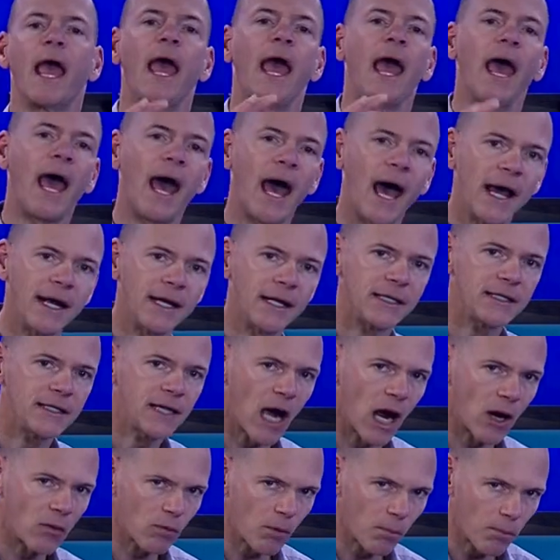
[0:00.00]
added
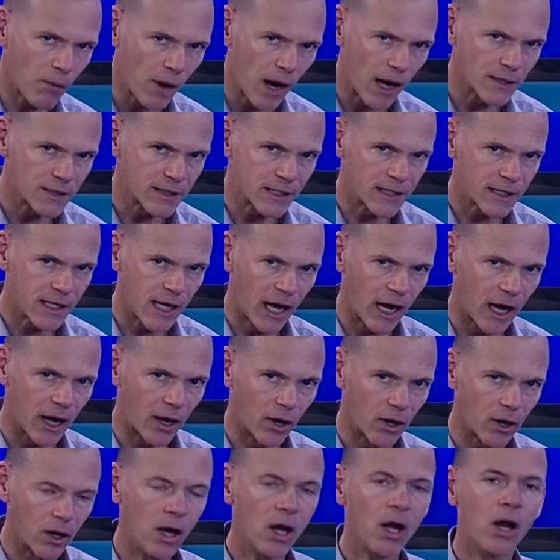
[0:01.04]
chiropractic
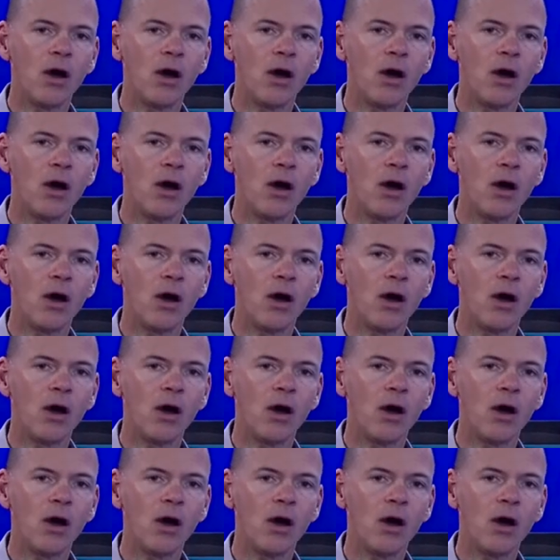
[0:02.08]
care